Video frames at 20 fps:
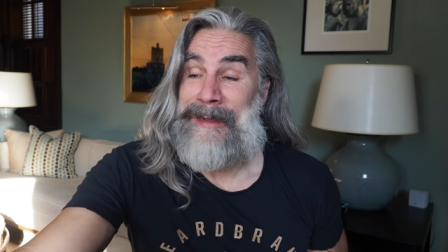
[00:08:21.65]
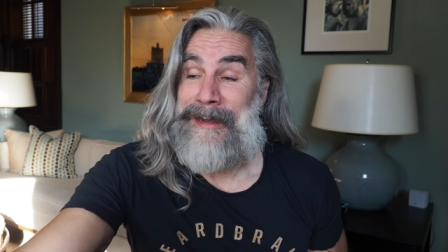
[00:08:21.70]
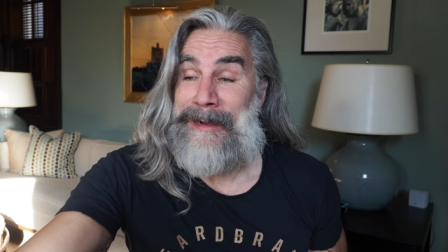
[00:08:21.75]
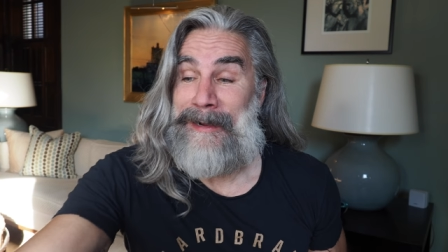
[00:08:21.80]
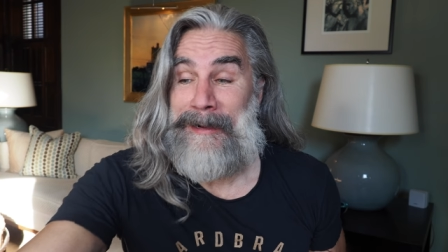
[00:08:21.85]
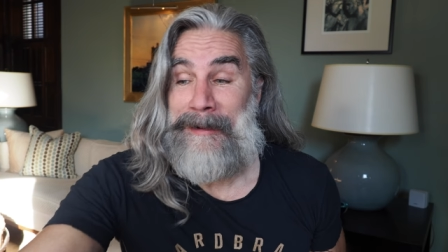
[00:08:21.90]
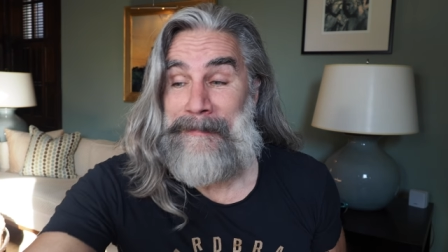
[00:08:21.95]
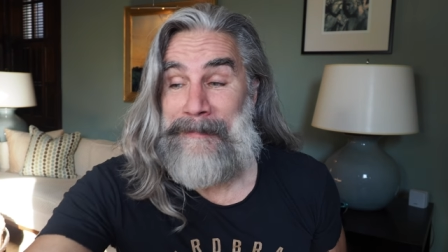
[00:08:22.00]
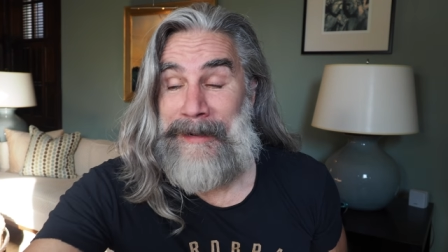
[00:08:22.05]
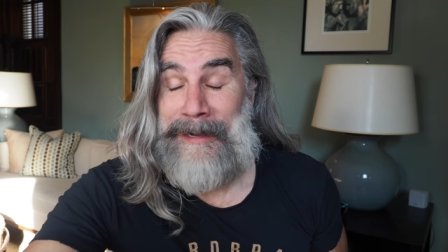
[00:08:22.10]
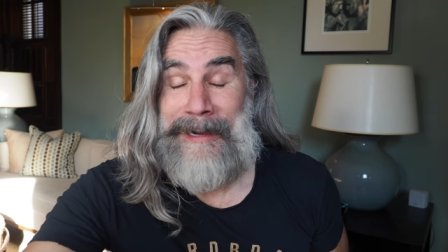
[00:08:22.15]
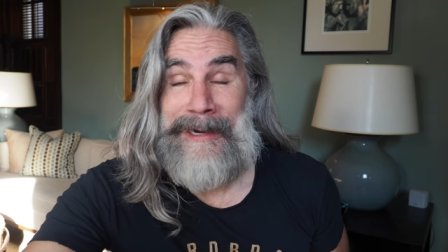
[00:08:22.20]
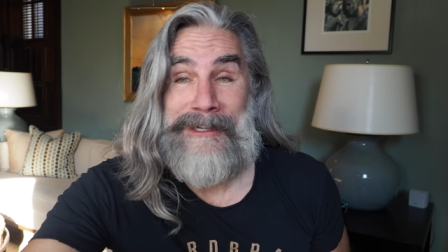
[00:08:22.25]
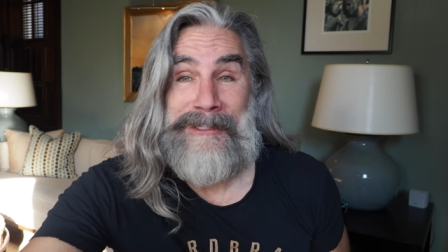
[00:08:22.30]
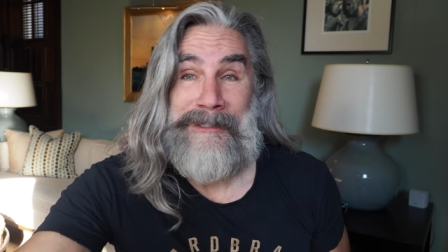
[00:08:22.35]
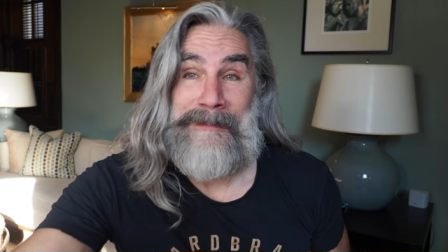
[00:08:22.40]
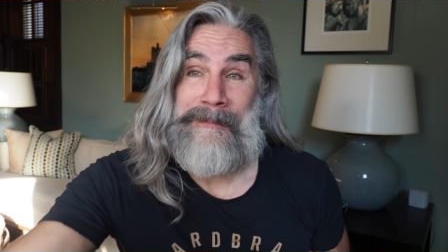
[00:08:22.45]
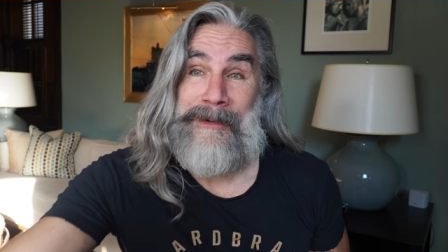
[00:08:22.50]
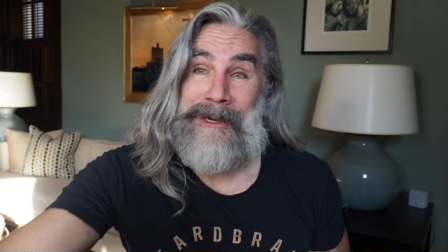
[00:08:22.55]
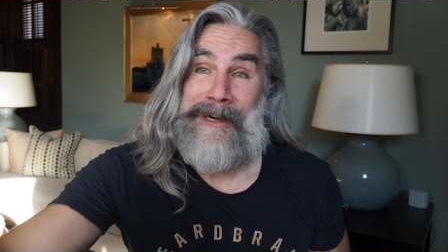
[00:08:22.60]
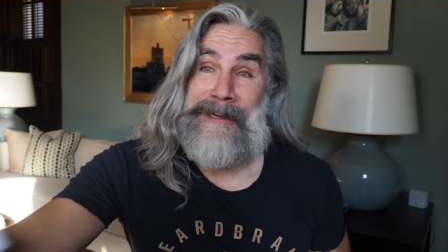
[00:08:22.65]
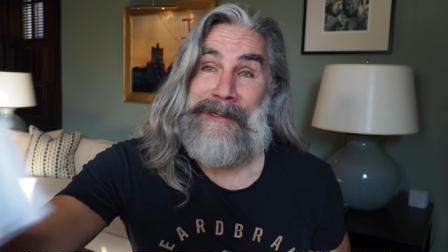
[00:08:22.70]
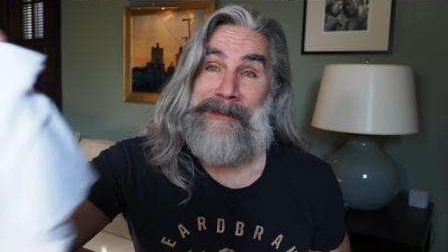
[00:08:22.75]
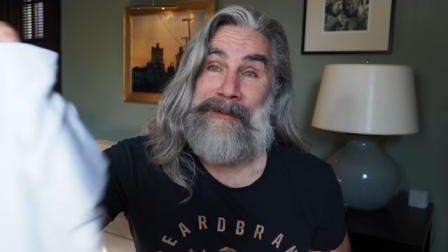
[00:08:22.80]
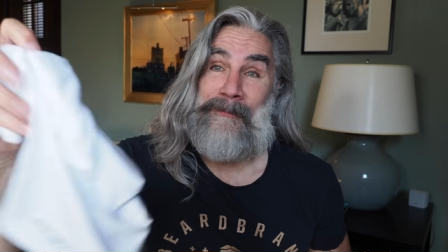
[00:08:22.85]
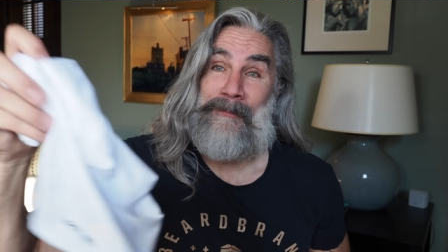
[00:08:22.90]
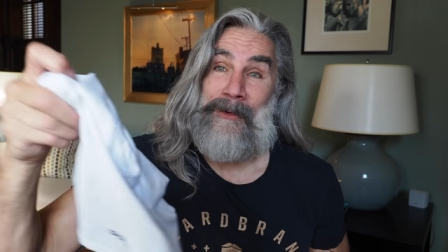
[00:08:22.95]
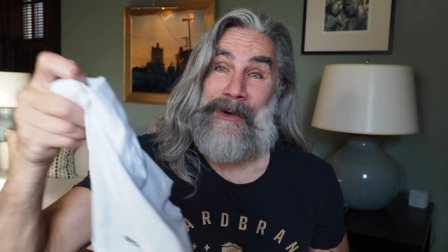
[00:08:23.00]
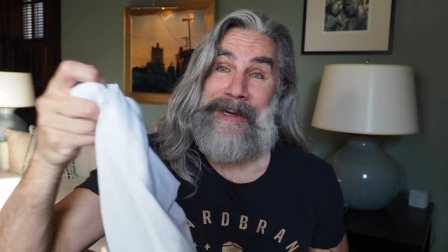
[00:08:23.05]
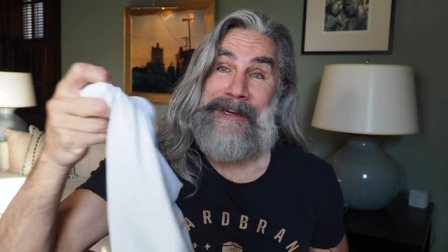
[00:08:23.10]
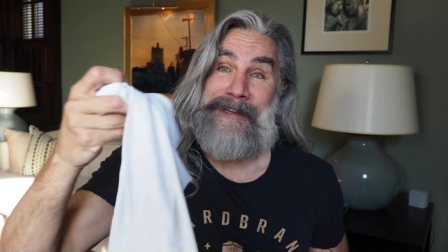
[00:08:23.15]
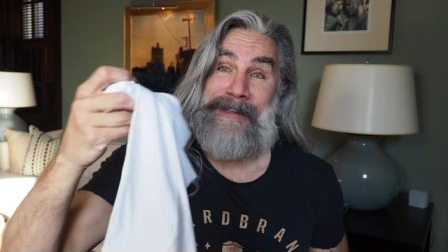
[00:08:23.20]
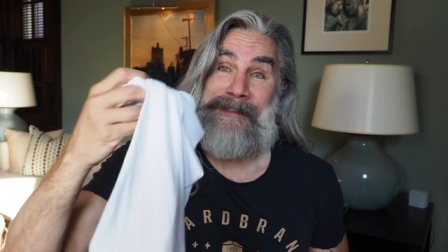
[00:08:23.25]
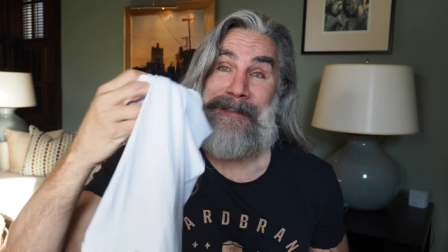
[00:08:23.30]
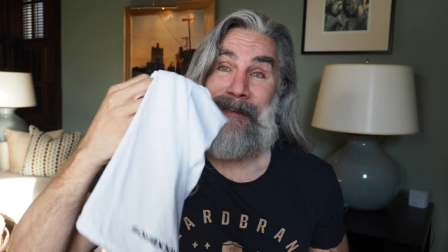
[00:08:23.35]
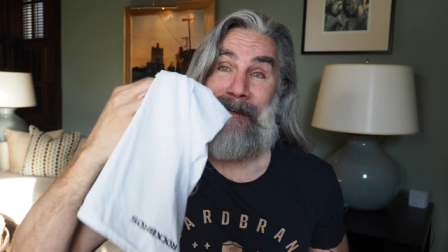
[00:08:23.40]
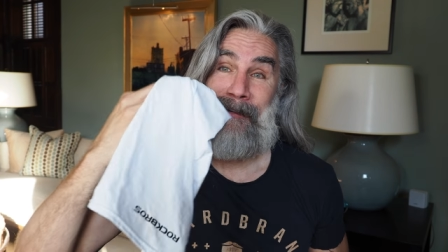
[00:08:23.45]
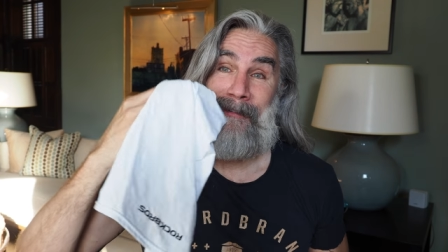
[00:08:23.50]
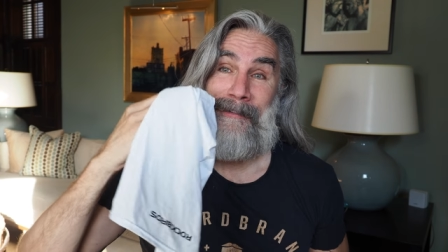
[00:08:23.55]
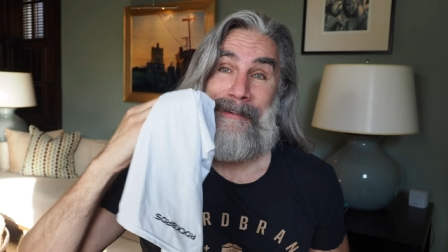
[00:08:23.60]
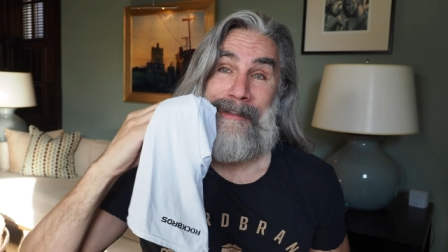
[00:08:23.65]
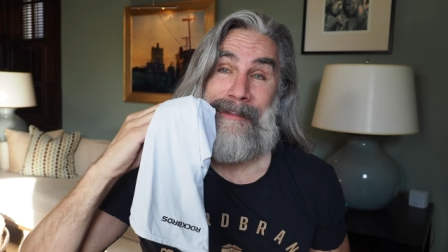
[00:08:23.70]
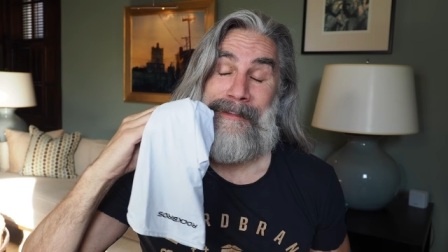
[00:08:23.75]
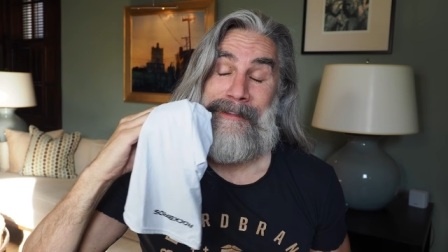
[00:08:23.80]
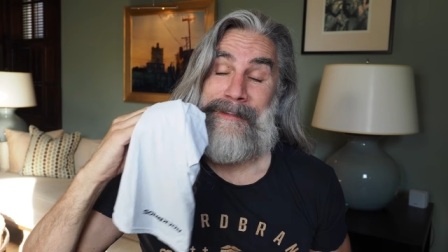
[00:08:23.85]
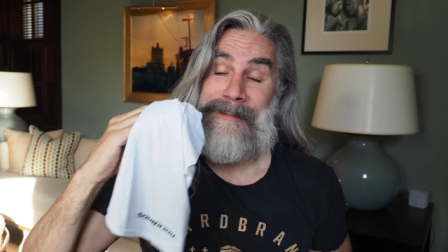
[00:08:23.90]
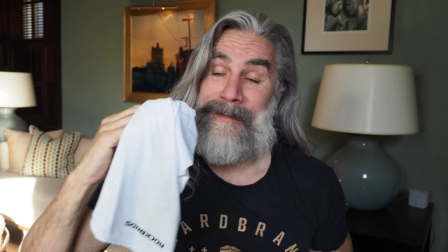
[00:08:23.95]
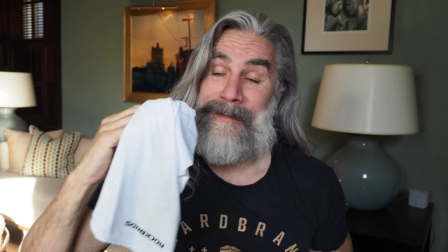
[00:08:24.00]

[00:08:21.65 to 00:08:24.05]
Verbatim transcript: I actually bought it in white to go with